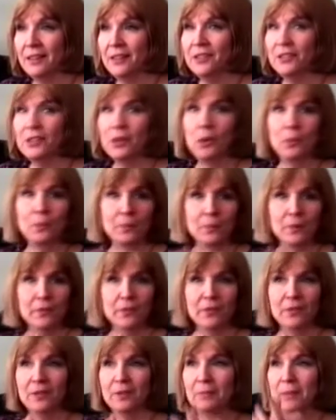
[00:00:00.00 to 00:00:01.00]
So
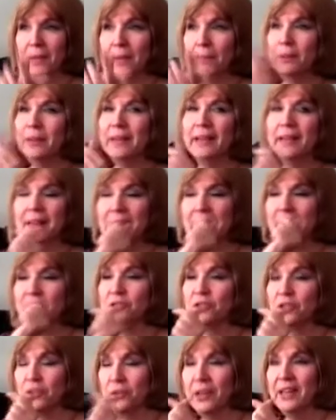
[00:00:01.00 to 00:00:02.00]
people get an
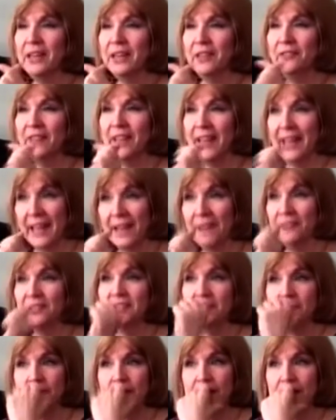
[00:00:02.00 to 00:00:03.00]
extra treat if they have
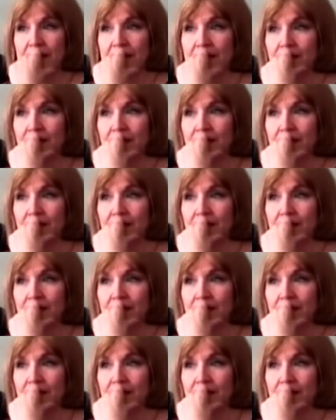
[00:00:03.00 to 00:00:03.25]
this DVD.